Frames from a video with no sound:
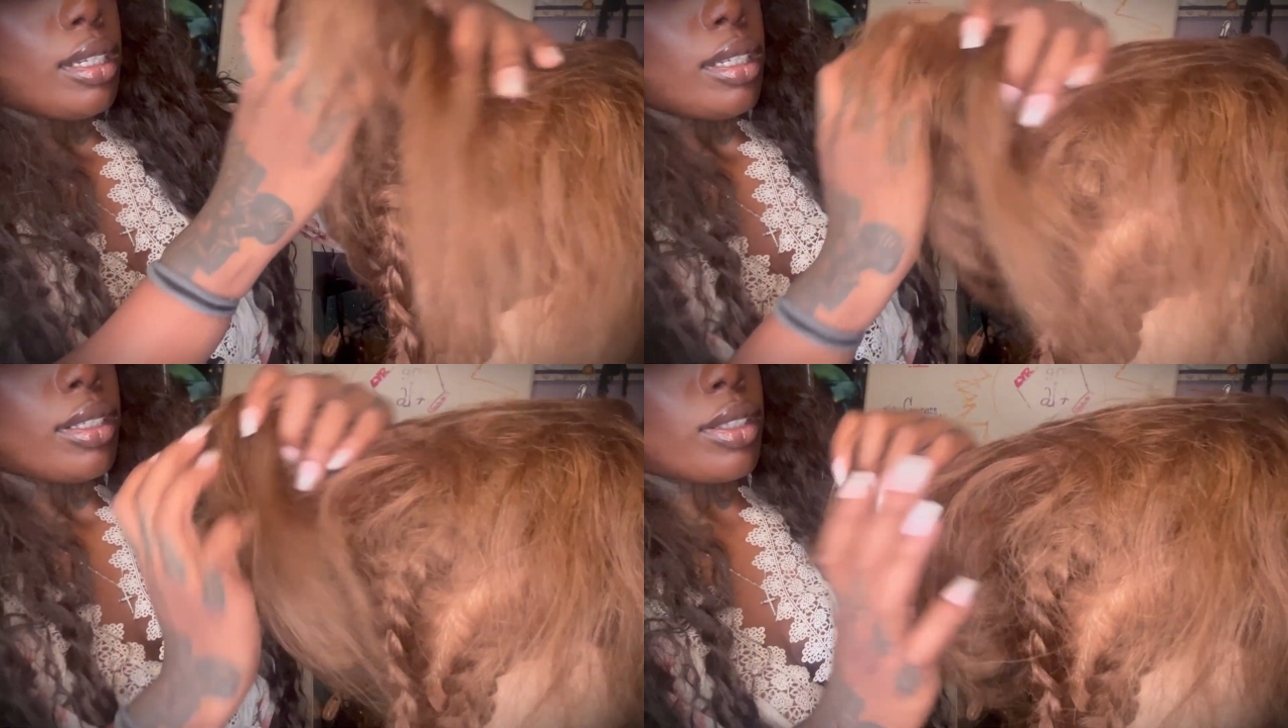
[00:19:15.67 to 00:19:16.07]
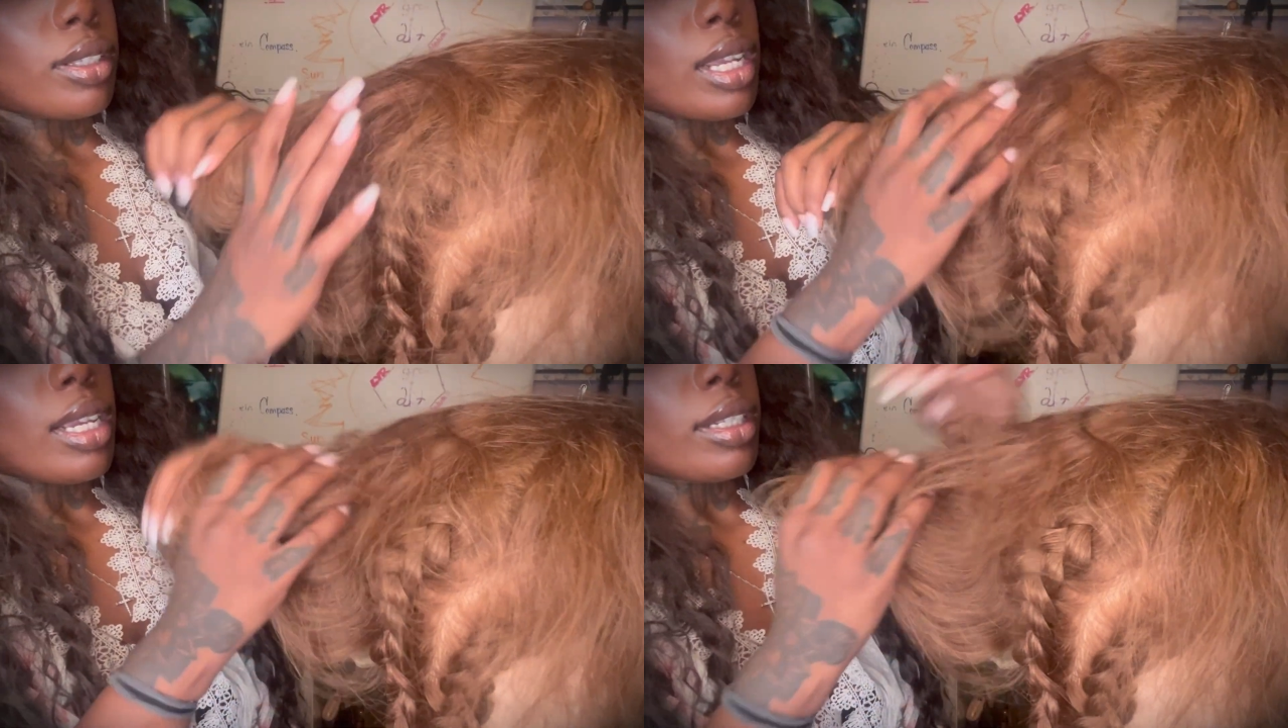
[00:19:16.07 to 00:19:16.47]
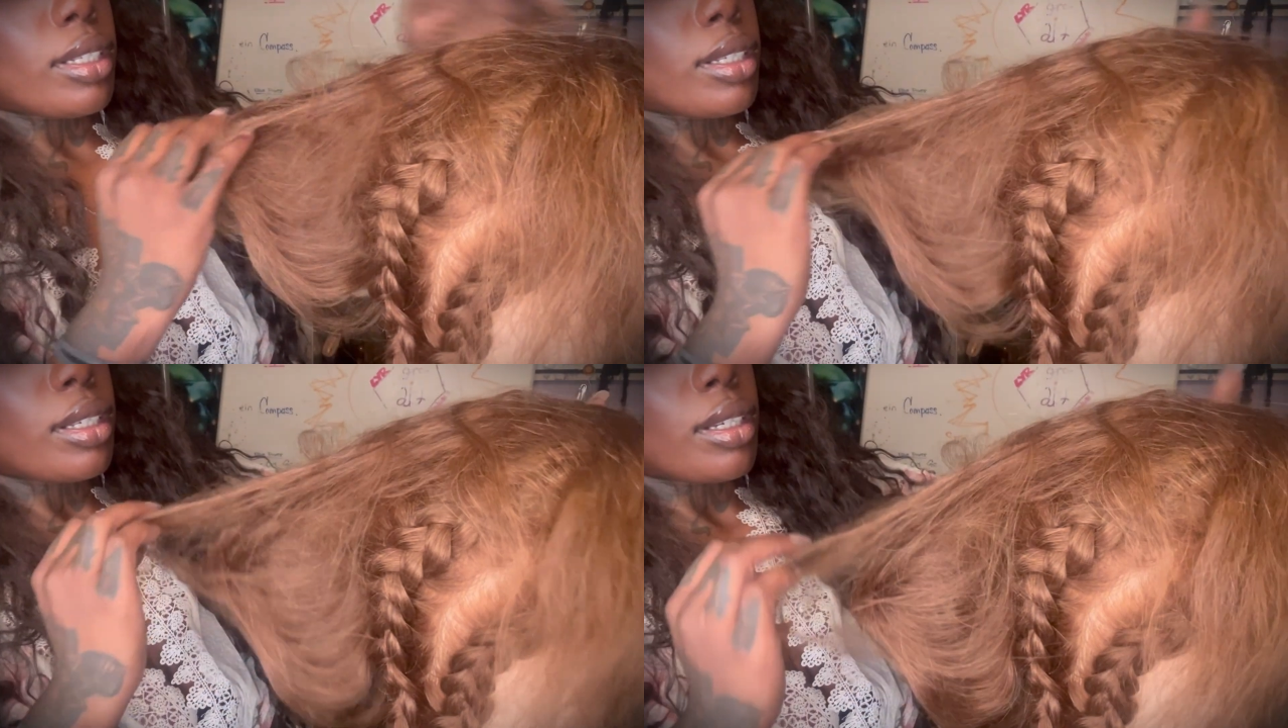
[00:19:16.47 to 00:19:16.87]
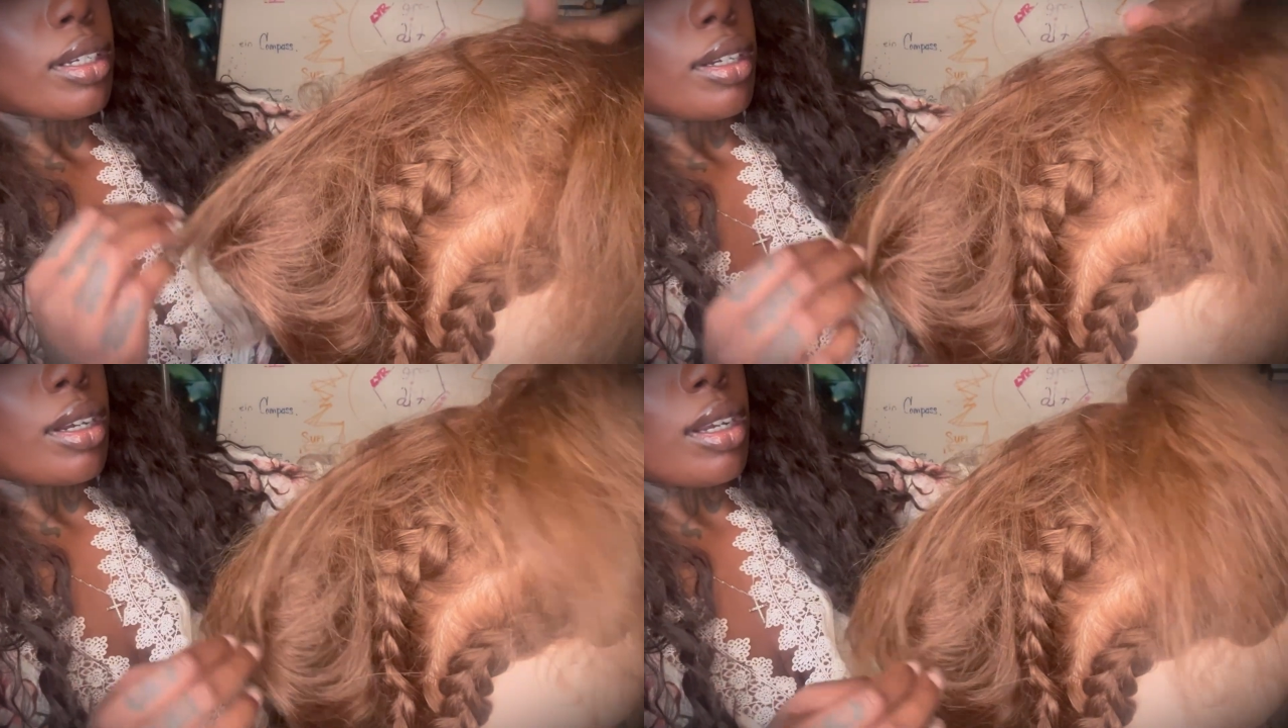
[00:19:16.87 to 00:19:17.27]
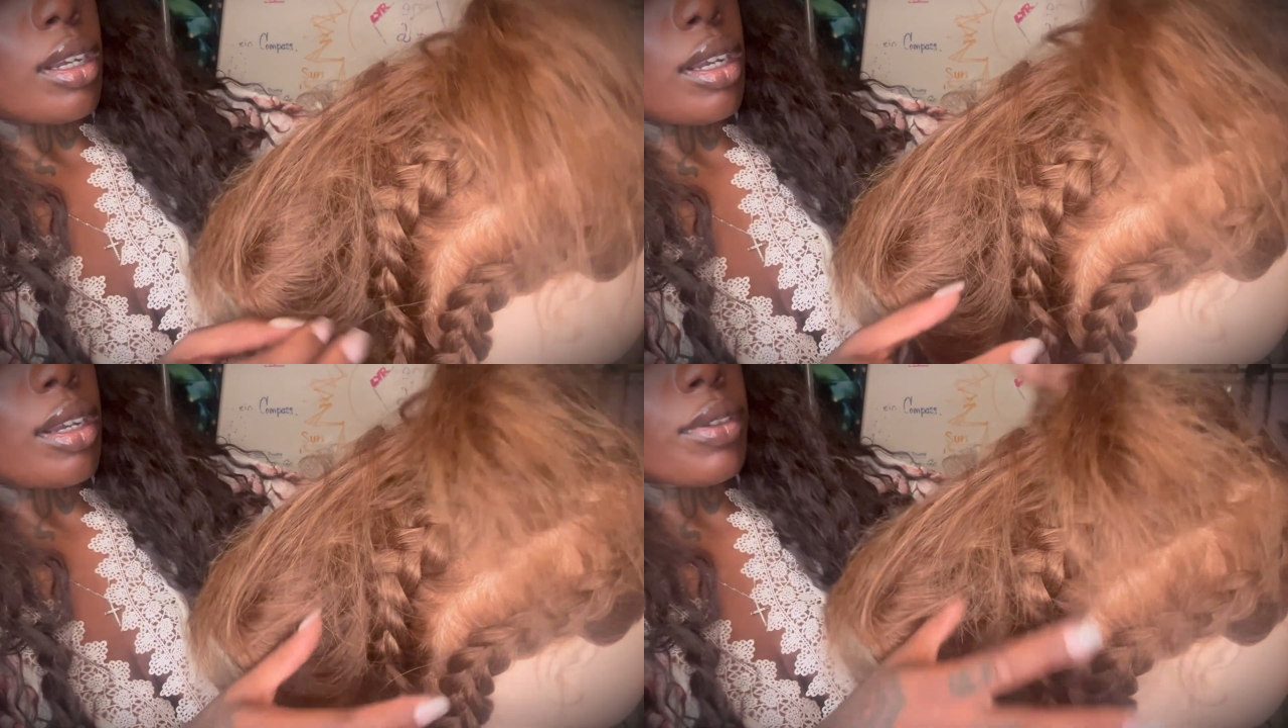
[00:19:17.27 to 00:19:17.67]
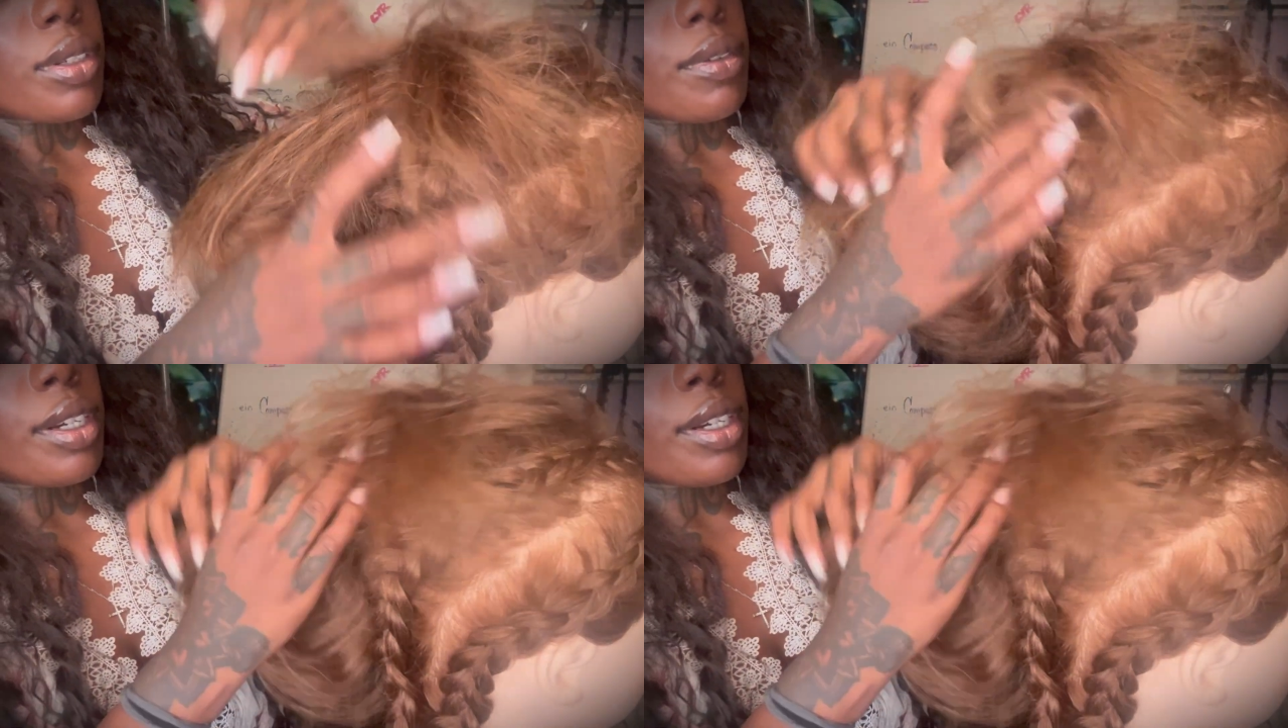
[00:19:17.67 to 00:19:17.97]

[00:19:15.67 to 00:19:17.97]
state of severe